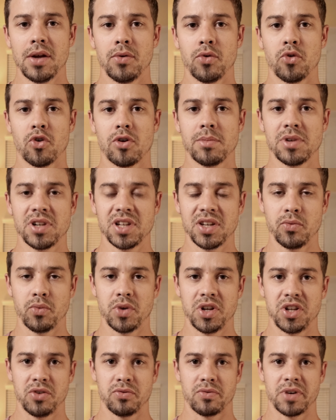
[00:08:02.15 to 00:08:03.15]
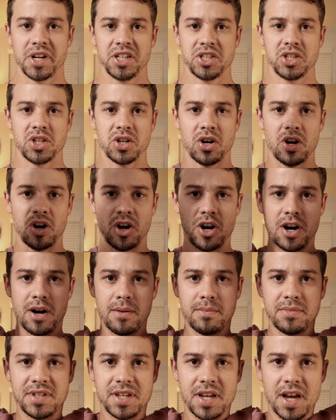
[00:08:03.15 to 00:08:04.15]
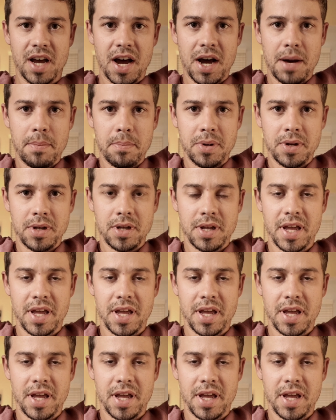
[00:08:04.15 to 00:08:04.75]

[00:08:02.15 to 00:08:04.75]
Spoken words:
Normally, when you raise your arms up